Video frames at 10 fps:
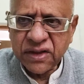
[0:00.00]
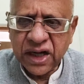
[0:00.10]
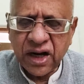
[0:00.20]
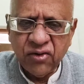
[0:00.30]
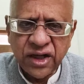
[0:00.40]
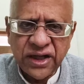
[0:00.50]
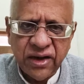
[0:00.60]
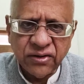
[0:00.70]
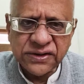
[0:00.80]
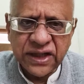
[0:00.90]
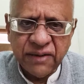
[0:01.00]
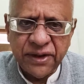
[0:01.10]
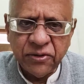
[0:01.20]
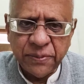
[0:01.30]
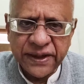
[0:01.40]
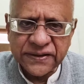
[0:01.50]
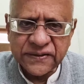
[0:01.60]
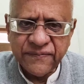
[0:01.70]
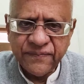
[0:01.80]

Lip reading: and how did the LOC come into place